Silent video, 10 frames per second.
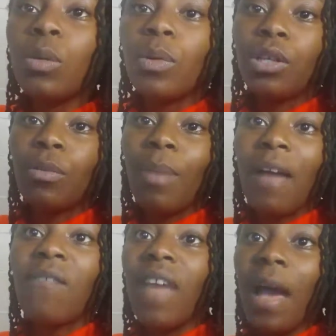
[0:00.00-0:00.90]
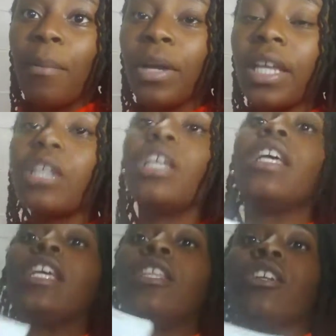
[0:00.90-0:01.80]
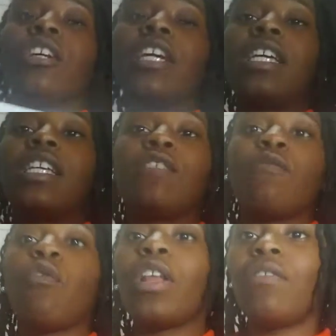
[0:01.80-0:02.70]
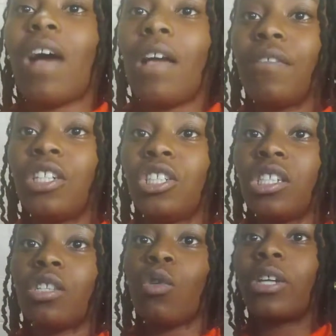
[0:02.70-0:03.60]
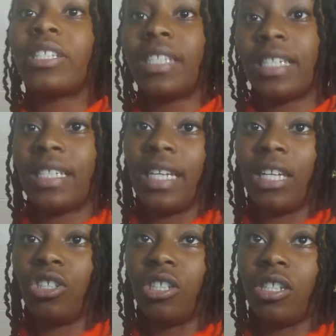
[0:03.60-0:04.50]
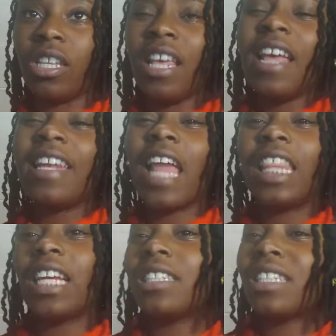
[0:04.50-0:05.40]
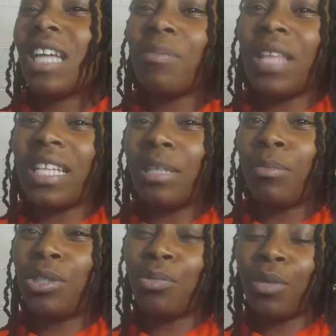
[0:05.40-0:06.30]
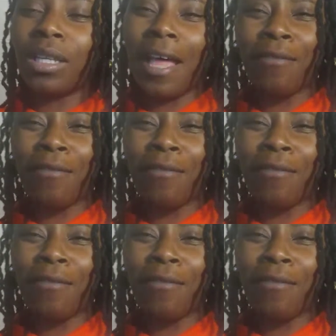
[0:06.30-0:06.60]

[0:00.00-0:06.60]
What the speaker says: when you buy fabric, it either is 45 inches or 60 inches. Now there's some that's in between, like